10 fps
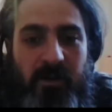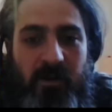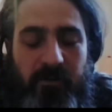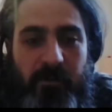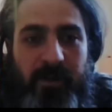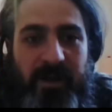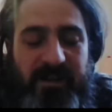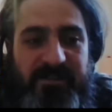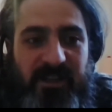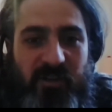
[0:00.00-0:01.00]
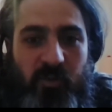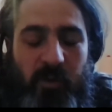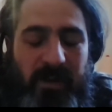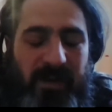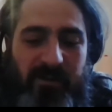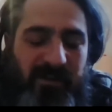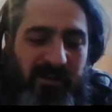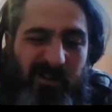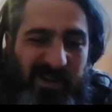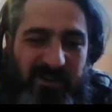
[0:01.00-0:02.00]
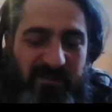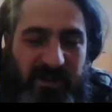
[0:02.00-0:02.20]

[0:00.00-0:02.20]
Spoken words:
Or varieties that grow out and I don't